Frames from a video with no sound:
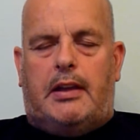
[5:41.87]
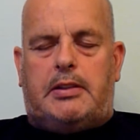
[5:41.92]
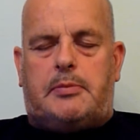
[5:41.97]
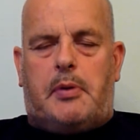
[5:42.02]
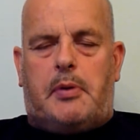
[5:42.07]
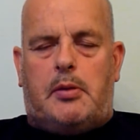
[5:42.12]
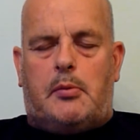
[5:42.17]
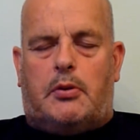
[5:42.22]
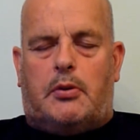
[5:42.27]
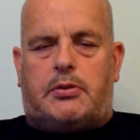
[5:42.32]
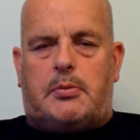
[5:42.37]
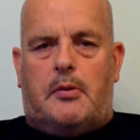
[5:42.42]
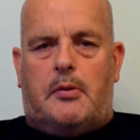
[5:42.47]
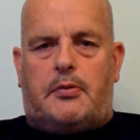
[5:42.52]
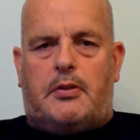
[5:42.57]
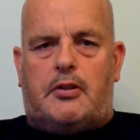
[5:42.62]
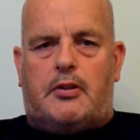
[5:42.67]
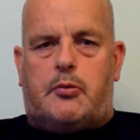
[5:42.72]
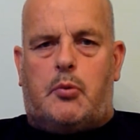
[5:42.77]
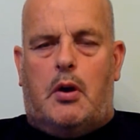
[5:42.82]
depending on what time I
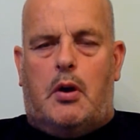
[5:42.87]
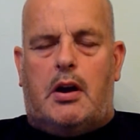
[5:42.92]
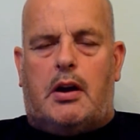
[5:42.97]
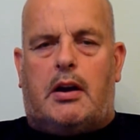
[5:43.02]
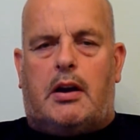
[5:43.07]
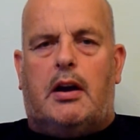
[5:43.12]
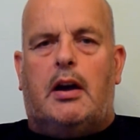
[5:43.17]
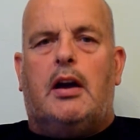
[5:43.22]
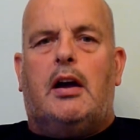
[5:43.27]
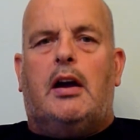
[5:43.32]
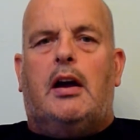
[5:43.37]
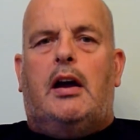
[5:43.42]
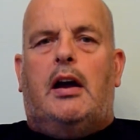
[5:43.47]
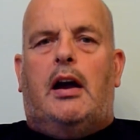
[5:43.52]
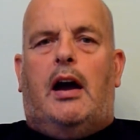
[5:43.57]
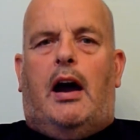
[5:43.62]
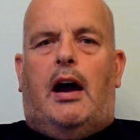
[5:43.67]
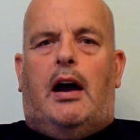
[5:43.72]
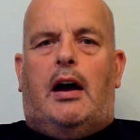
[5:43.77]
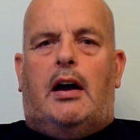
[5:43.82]
finish work.
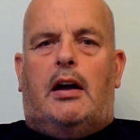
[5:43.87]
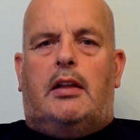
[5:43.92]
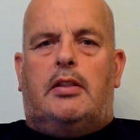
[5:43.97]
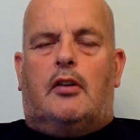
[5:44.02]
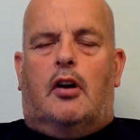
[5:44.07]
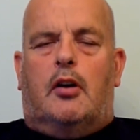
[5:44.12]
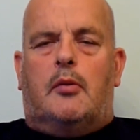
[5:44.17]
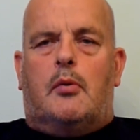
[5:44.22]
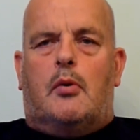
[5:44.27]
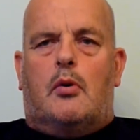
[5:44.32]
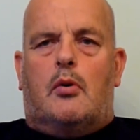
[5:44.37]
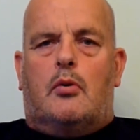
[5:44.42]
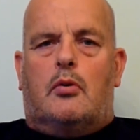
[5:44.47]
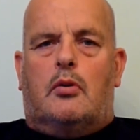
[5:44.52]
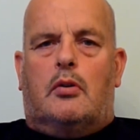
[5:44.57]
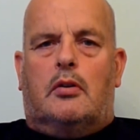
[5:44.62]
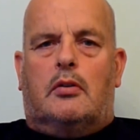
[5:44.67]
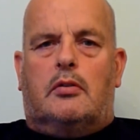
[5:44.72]
And I will